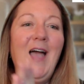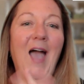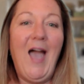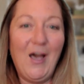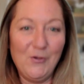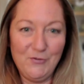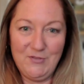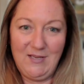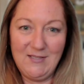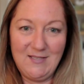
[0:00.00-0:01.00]

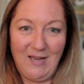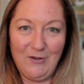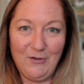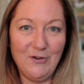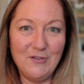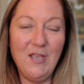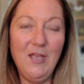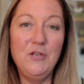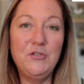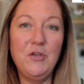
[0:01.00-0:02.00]
Housing standards.
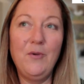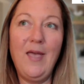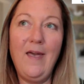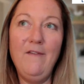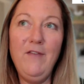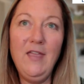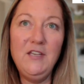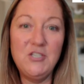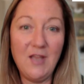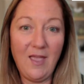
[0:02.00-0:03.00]
So
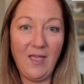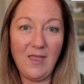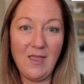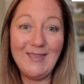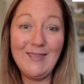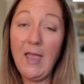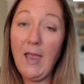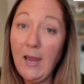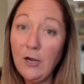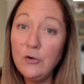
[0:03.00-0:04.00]
FHA
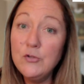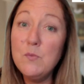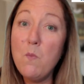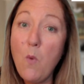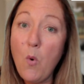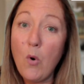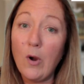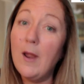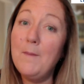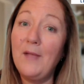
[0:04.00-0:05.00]
cares more
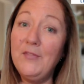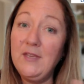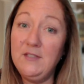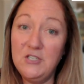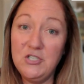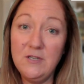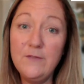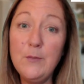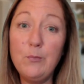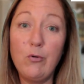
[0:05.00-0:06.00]
about the condition of
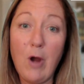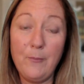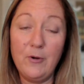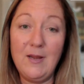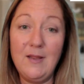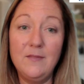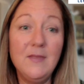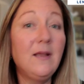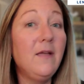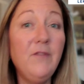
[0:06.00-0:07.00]
the property than
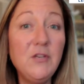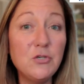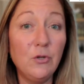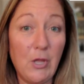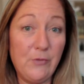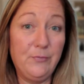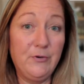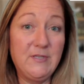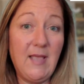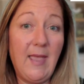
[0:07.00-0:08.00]
a conventional loan per
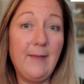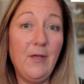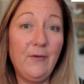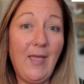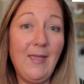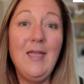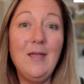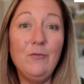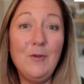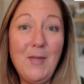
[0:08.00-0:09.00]
se. Okay.
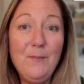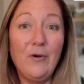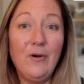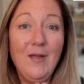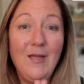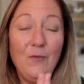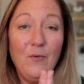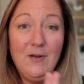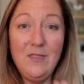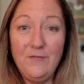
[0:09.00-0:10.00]
Remember,
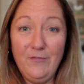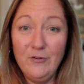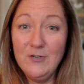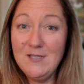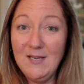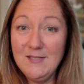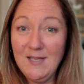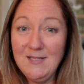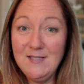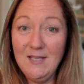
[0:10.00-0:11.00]
one of the first things
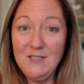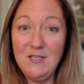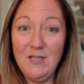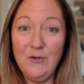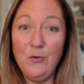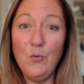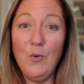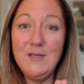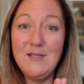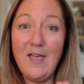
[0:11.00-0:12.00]
I said to you
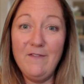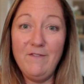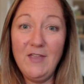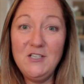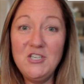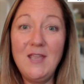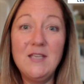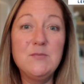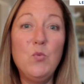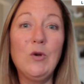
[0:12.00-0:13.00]
was FHA
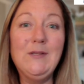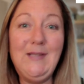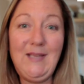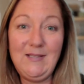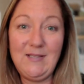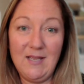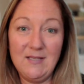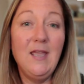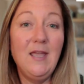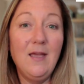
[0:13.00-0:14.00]
is more
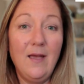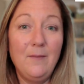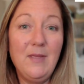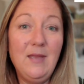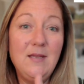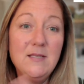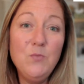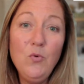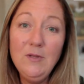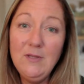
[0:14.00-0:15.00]
lenient. It is
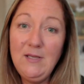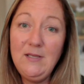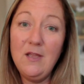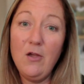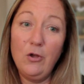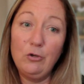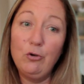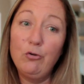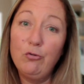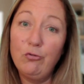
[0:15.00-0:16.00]
more lenient on
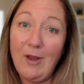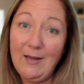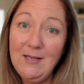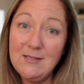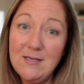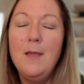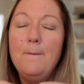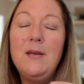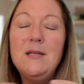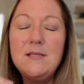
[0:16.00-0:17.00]
credit,
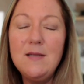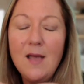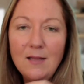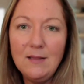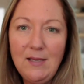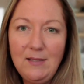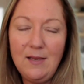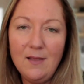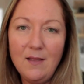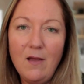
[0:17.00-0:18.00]
but it's not
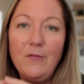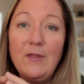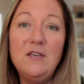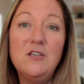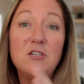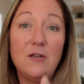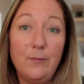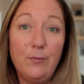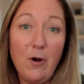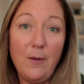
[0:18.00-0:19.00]
lenient on the condition of the
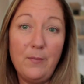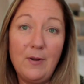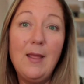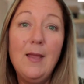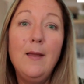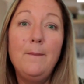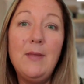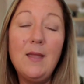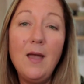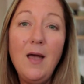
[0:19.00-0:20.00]
property,
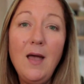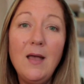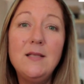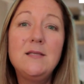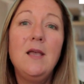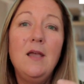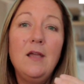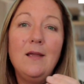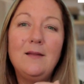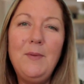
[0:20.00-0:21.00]
because
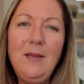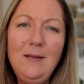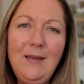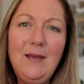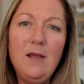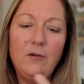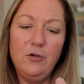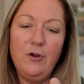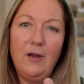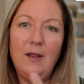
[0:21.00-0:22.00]
it's being lenient on your
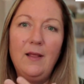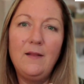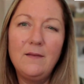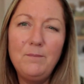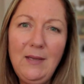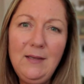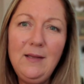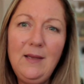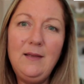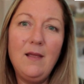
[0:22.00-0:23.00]
credit. It's being
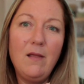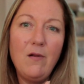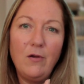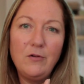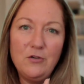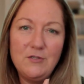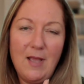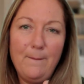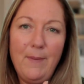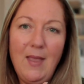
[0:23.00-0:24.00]
lenient on your
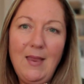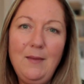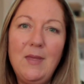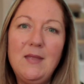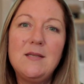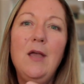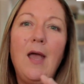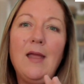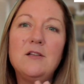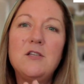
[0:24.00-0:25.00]
down payment.
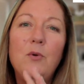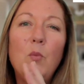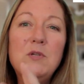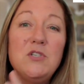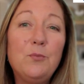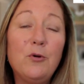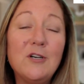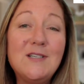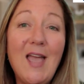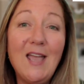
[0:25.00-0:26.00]
And so it wants to
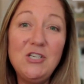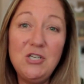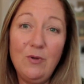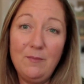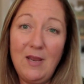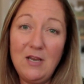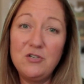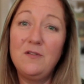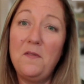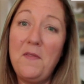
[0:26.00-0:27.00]
protect you and make
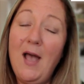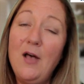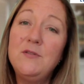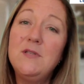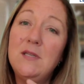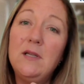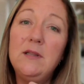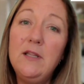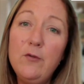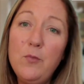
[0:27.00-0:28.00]
sure that the house is in a
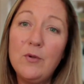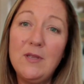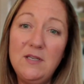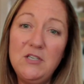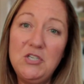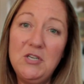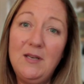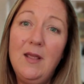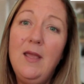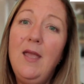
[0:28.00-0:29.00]
livable
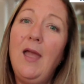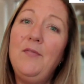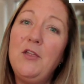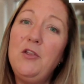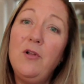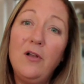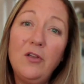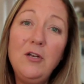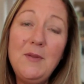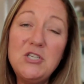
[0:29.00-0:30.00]
condition and that you're not
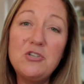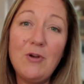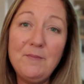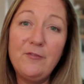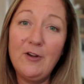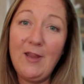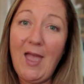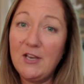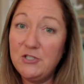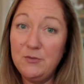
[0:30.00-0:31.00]
going to be strapped for
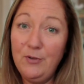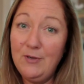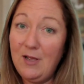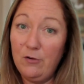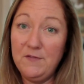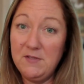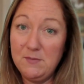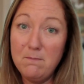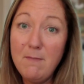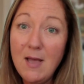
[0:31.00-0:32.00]
cash and putting out all this
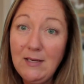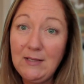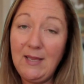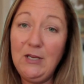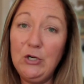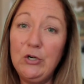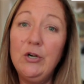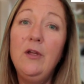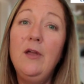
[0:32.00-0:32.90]
money later